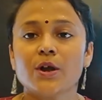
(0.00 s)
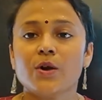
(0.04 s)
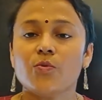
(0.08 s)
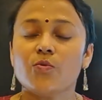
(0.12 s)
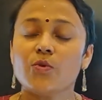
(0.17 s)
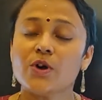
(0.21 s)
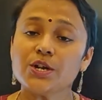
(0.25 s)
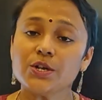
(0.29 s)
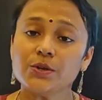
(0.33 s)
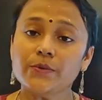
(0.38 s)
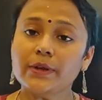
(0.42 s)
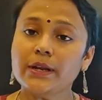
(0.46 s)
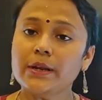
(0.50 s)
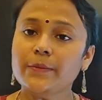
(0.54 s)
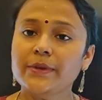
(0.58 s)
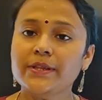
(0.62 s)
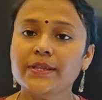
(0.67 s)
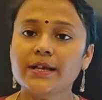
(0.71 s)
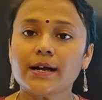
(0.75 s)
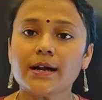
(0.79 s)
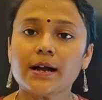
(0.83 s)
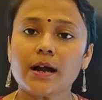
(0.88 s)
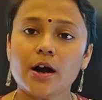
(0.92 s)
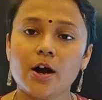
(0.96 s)
what will be
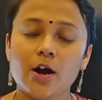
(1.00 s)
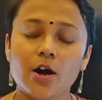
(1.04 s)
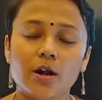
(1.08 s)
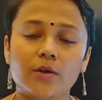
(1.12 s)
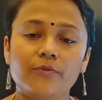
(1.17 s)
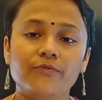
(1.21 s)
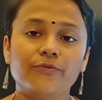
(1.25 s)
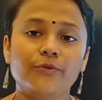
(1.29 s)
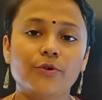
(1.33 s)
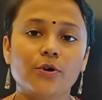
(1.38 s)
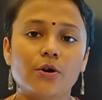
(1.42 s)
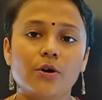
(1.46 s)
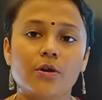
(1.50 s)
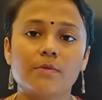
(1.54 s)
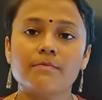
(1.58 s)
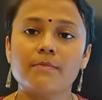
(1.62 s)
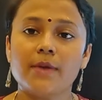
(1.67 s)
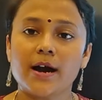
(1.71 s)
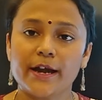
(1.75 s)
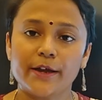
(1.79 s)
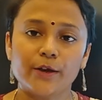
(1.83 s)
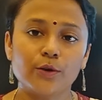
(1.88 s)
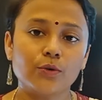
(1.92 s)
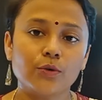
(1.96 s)
the curve for
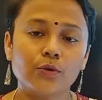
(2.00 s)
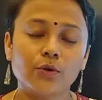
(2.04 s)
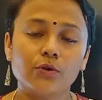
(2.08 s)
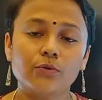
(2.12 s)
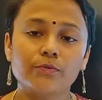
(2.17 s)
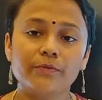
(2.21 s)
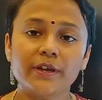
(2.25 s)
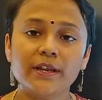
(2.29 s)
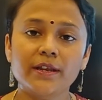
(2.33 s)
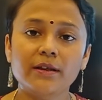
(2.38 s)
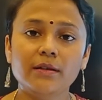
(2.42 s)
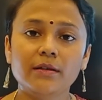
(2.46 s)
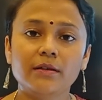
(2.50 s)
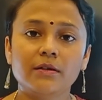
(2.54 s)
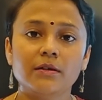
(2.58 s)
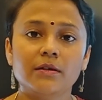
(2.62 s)
myoglobin,